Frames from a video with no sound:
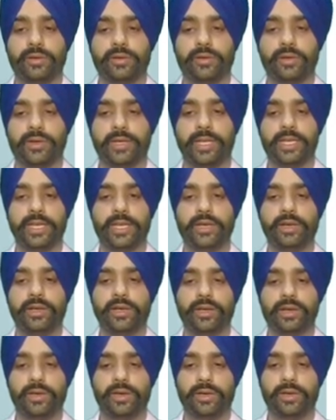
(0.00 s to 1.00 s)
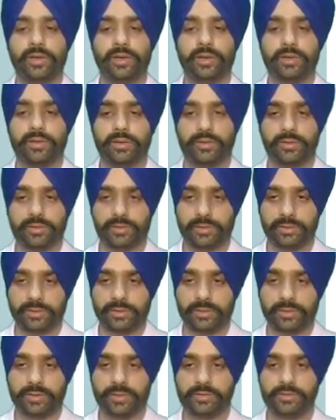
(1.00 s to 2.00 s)
deal
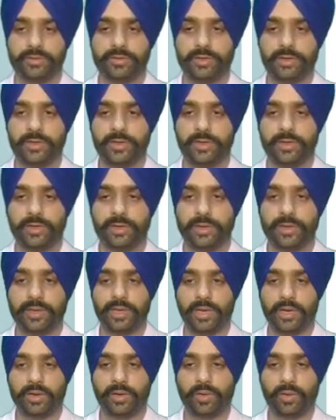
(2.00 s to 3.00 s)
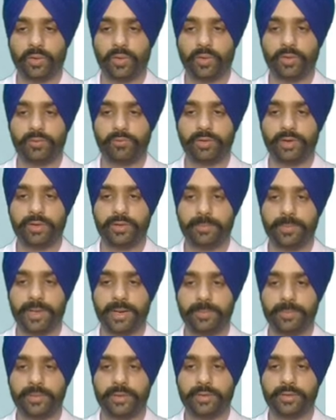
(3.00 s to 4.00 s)
considered. Now, on what
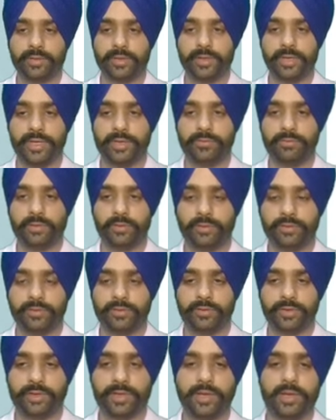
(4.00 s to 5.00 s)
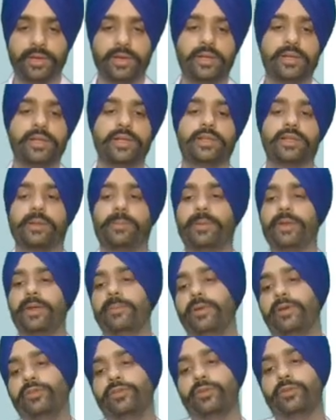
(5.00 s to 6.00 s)
parameter the deals were considered, the
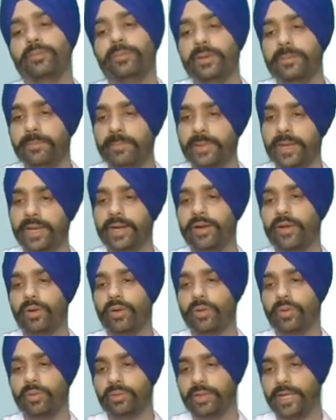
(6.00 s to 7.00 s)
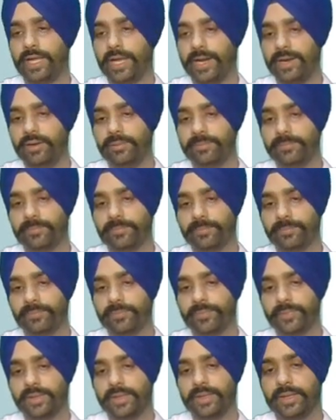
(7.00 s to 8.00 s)
payment should be made on that.
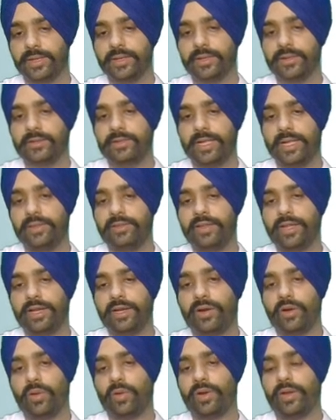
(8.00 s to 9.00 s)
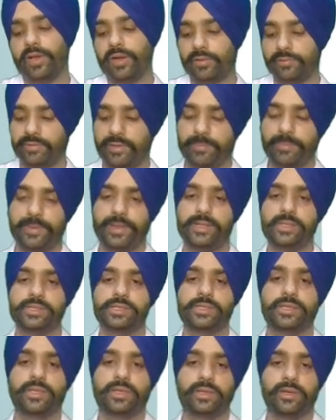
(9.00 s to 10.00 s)
Then the recording of the
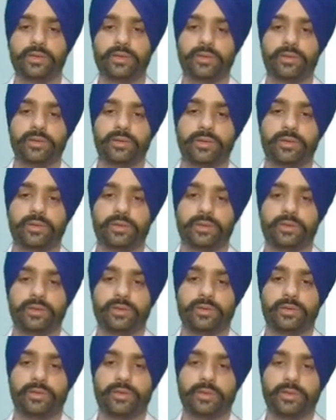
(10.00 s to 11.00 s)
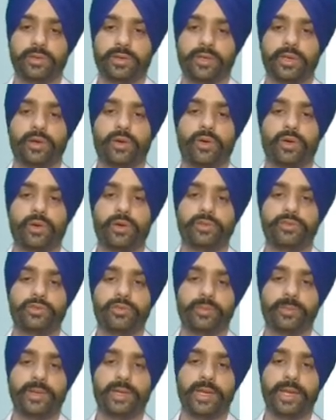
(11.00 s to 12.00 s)
bills, records
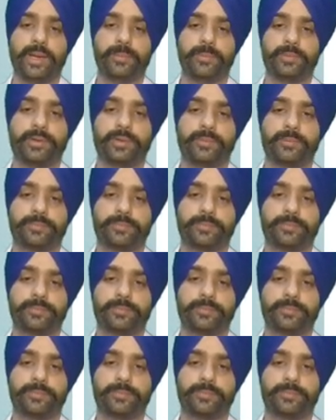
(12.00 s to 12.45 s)
to be kept